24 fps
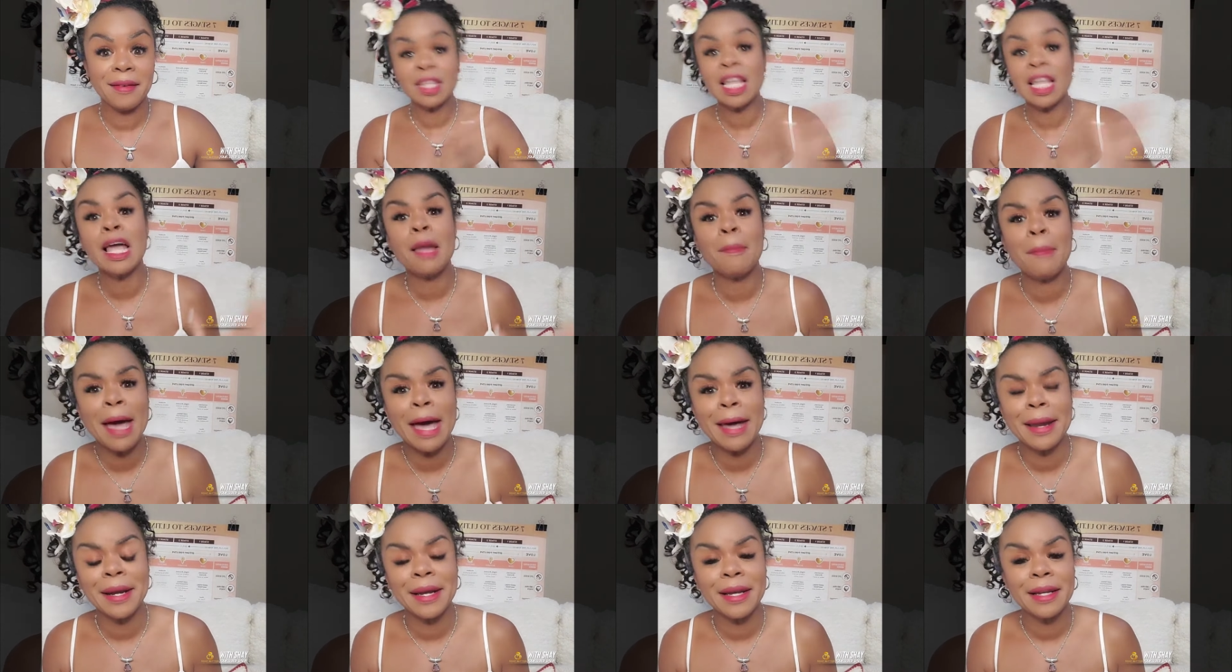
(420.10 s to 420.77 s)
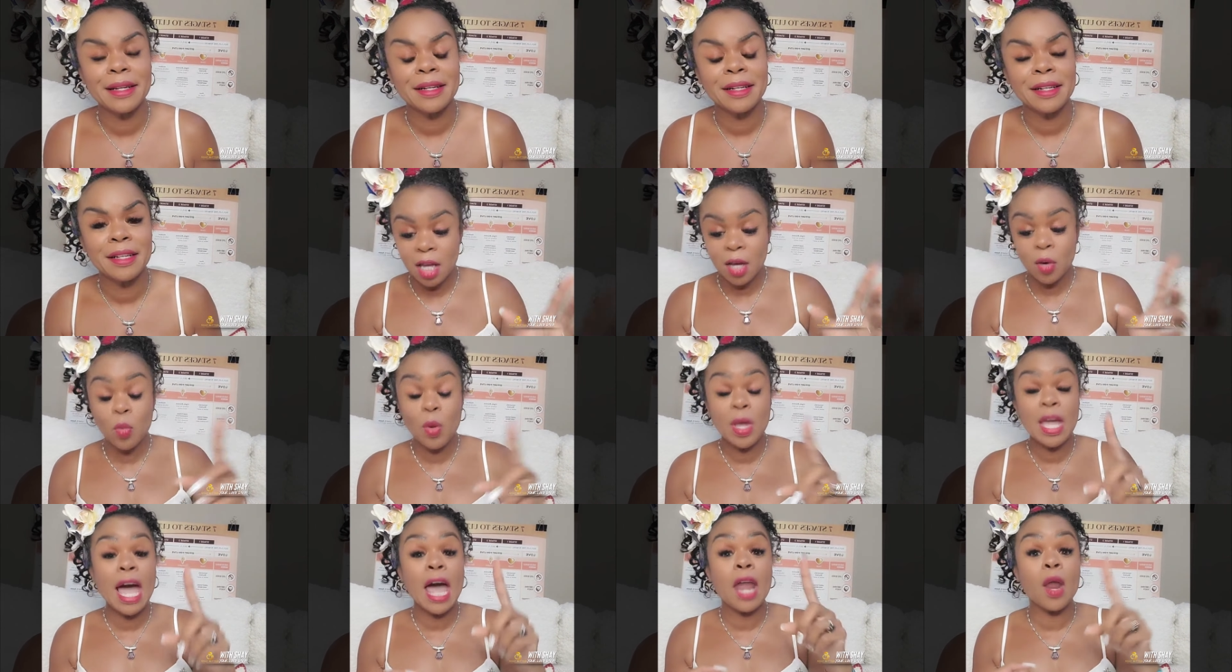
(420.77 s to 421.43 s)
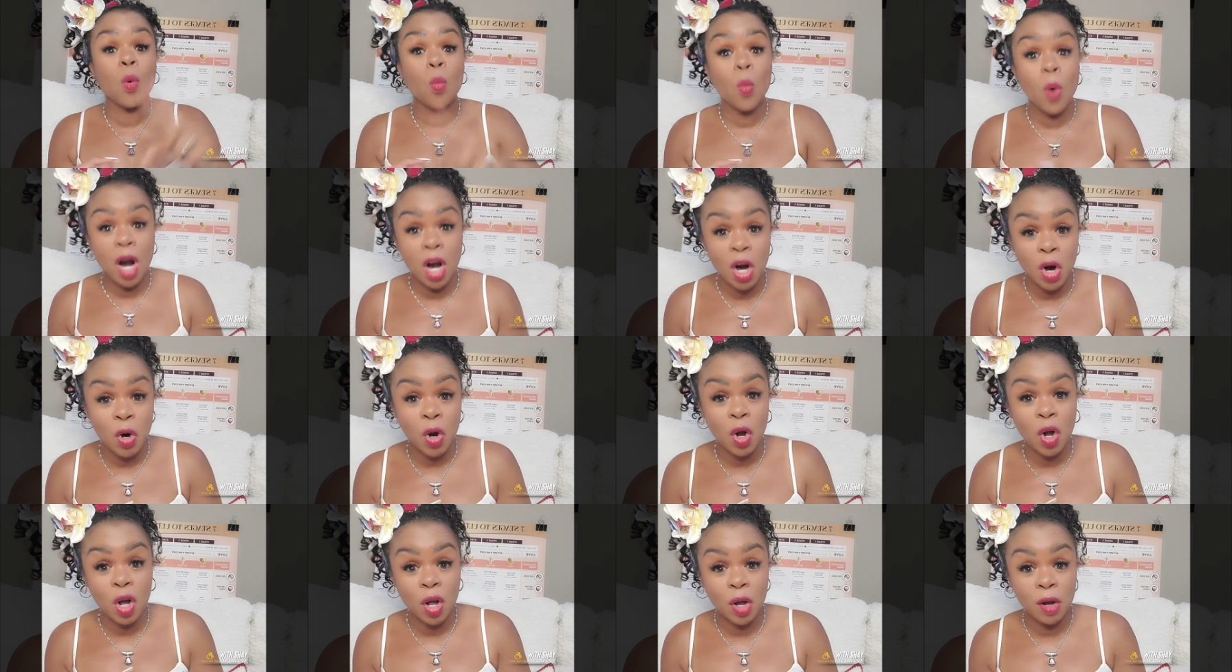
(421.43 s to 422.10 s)
Think about it. We gotta
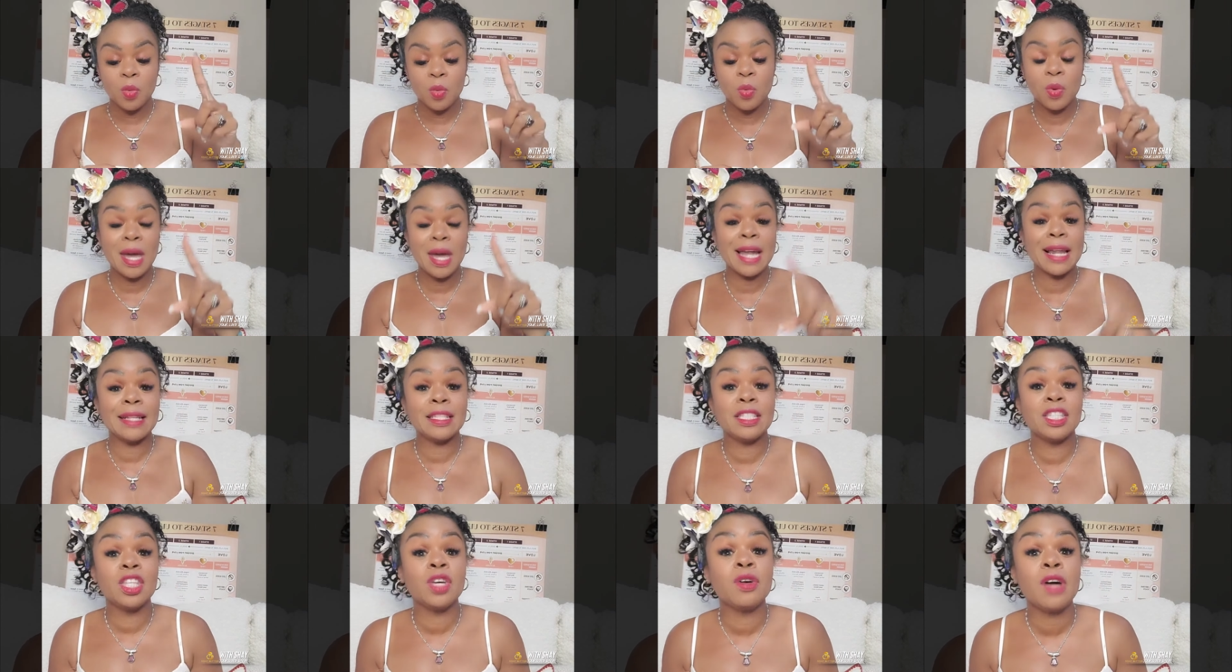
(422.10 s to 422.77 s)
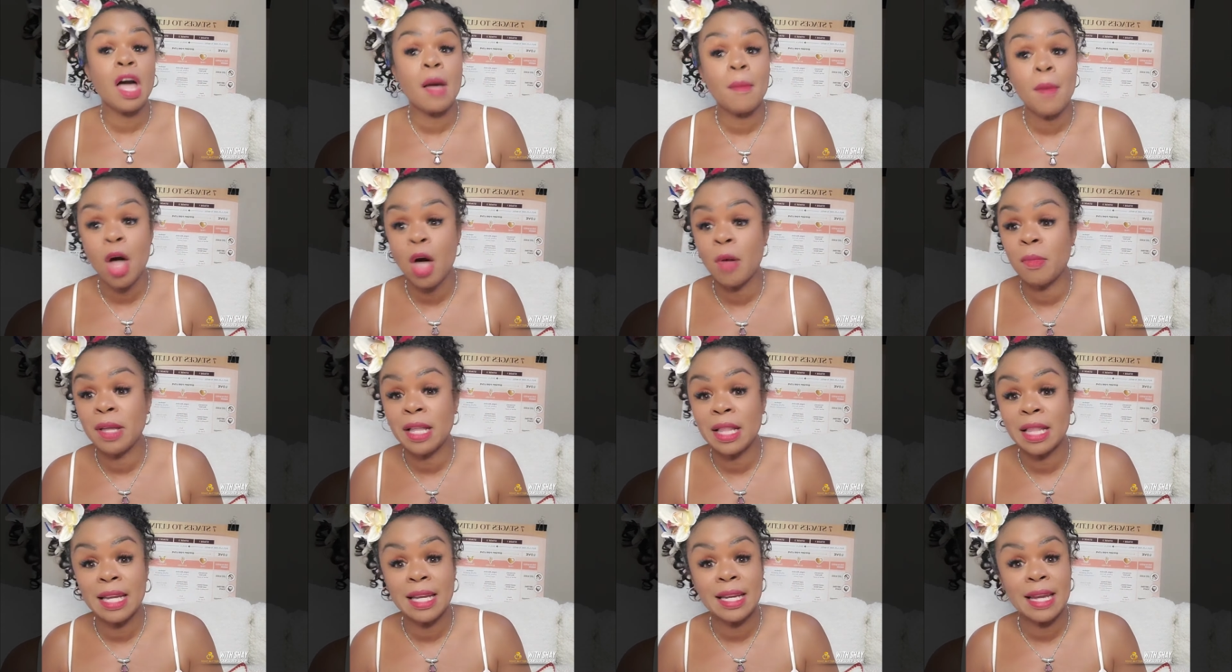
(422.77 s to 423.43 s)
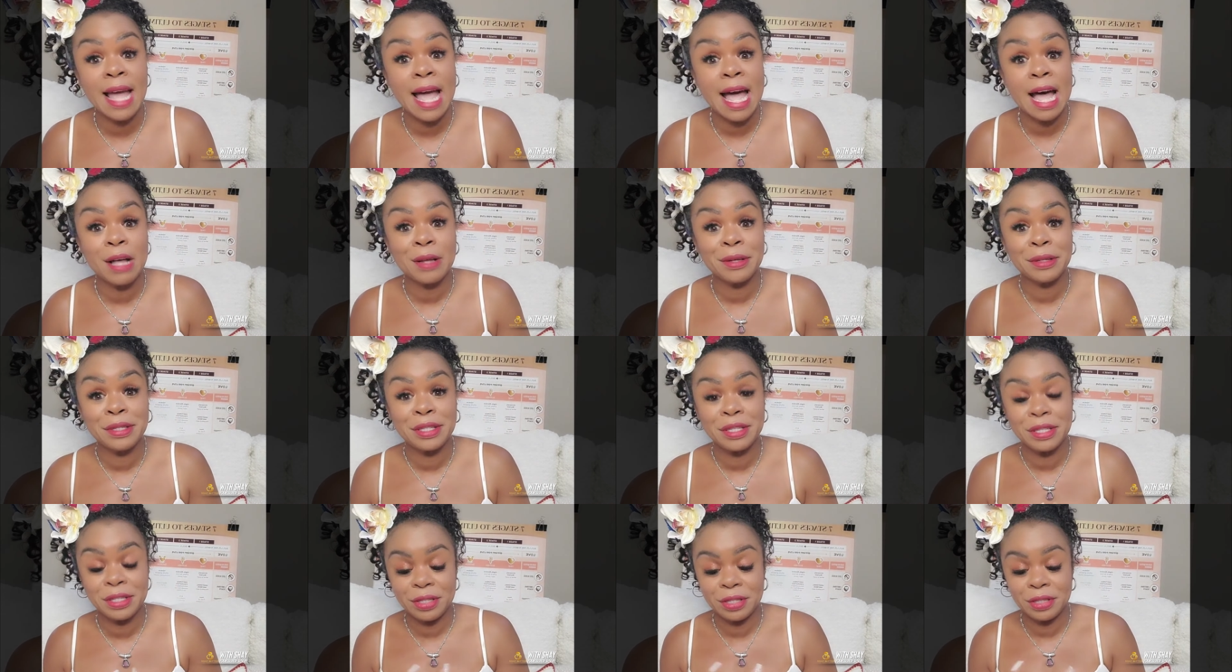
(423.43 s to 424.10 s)
work. We gotta still come home and clean the
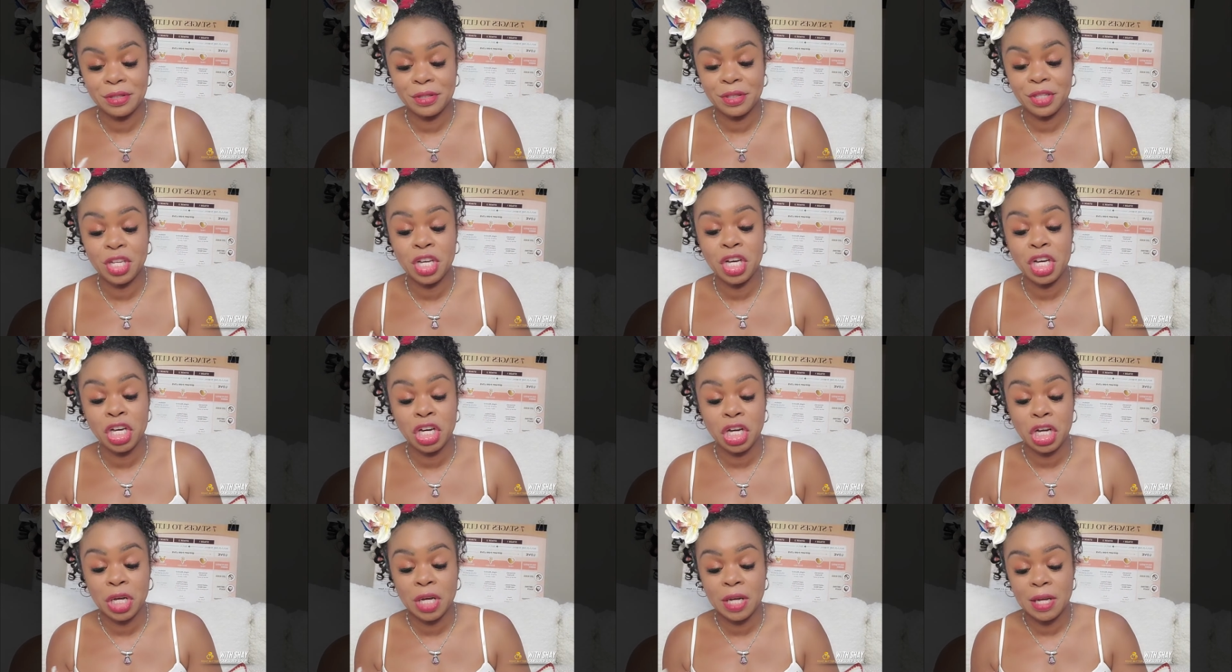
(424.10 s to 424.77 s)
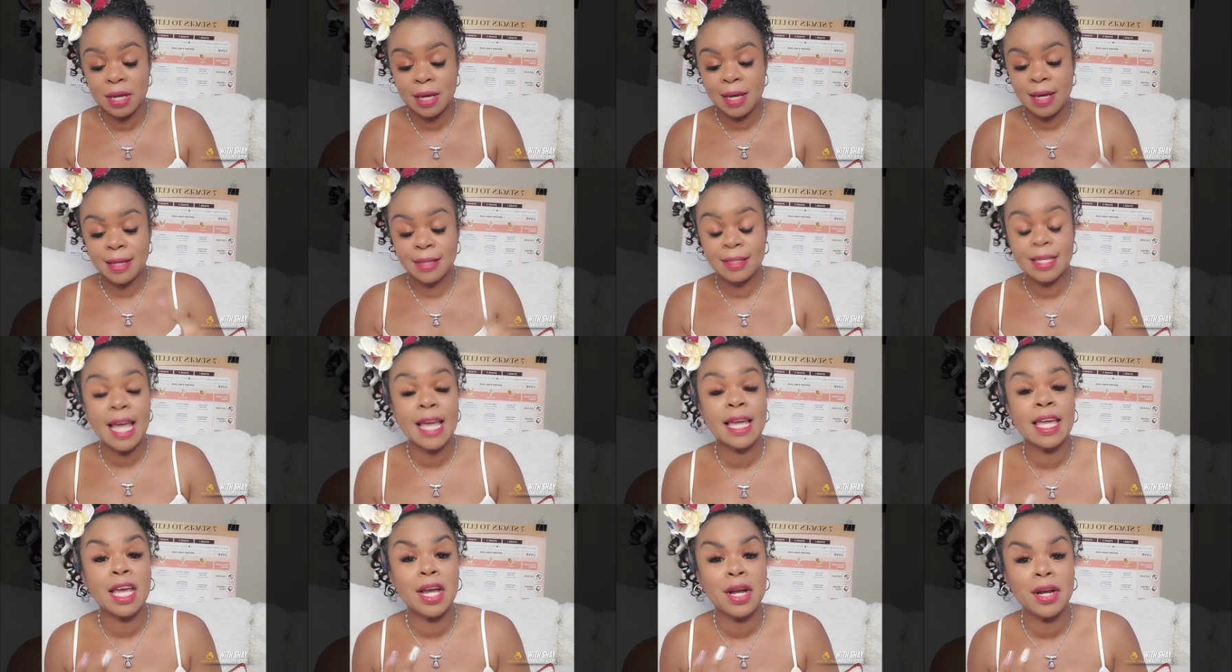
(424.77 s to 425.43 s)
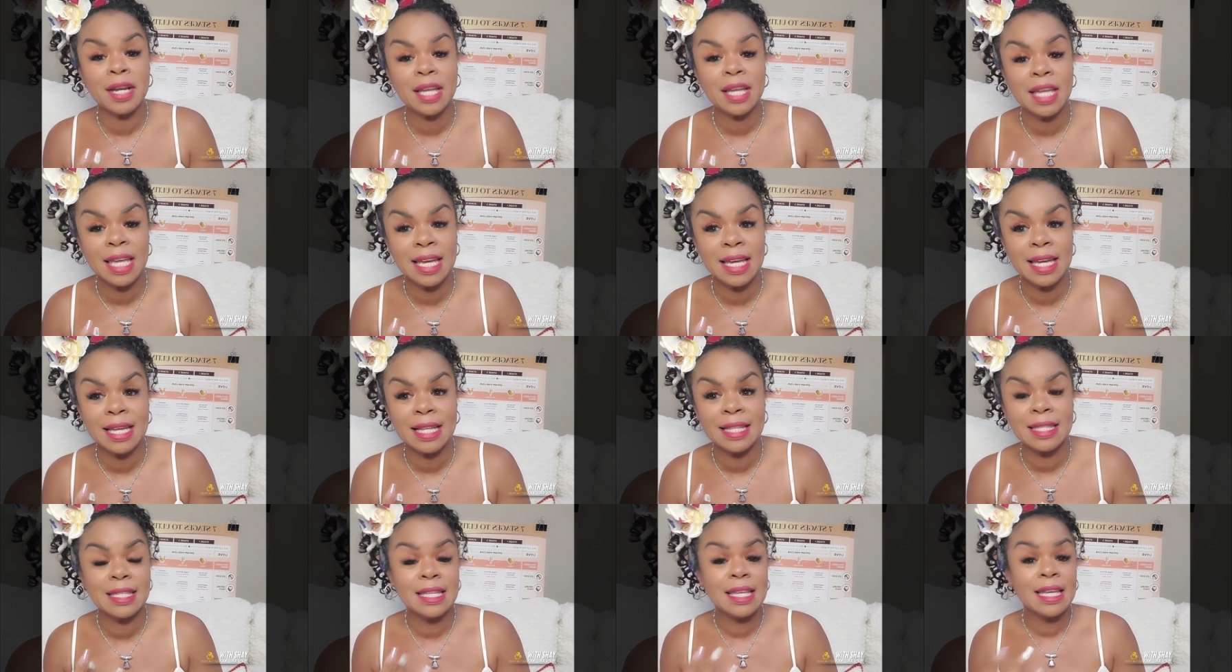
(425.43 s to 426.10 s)
house, cook, take care of the
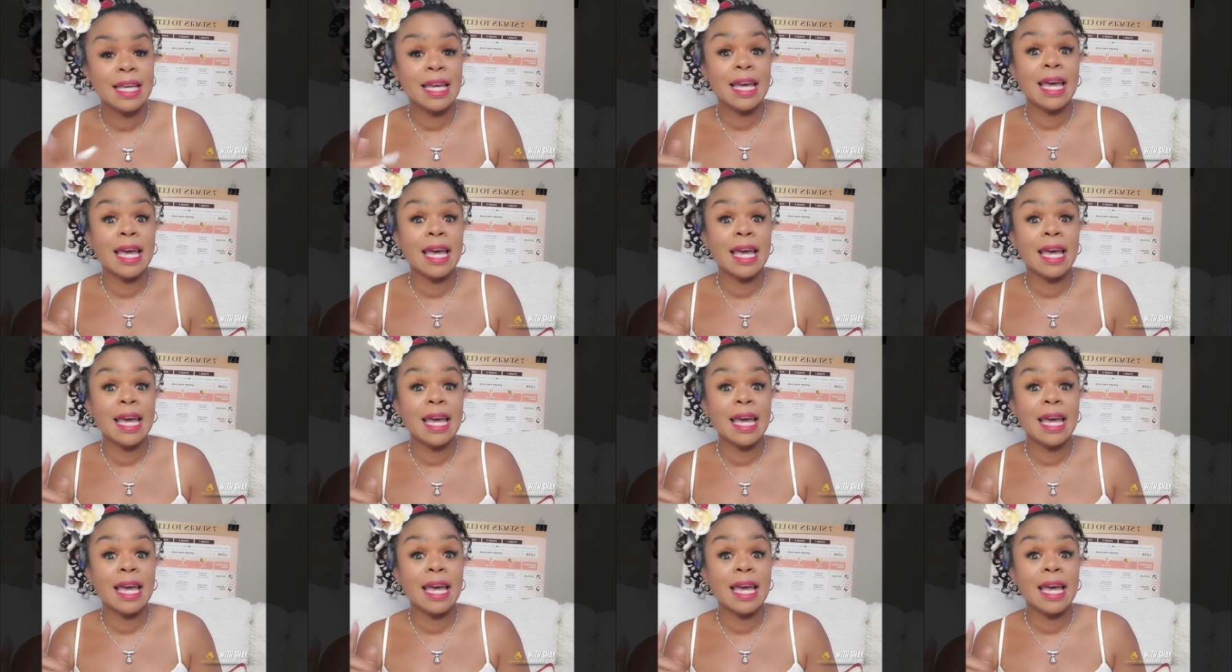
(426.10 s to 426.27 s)
kids.